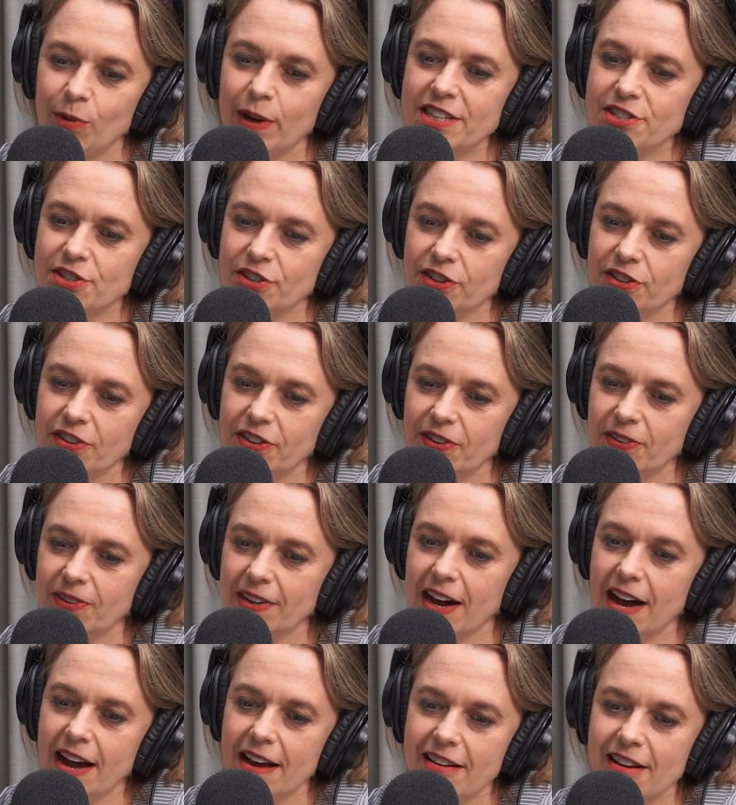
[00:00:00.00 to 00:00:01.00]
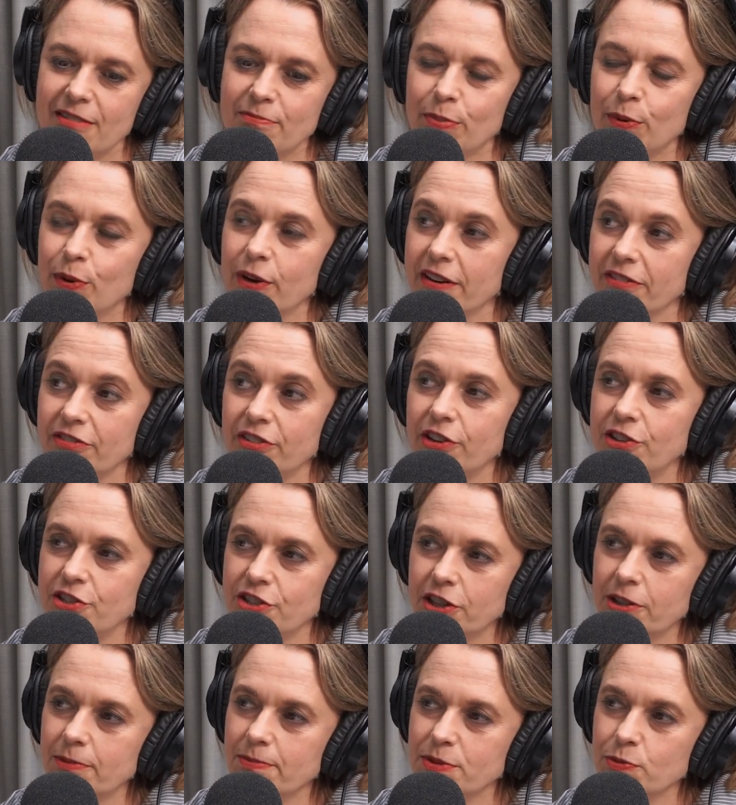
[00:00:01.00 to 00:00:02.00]
We do. You and I have bought a few
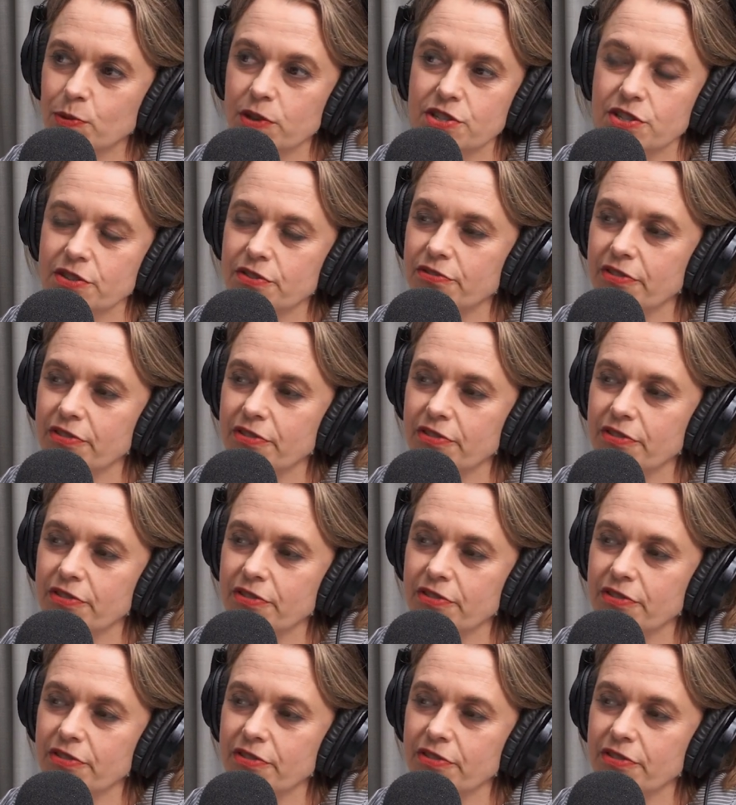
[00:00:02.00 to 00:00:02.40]
dupes, which are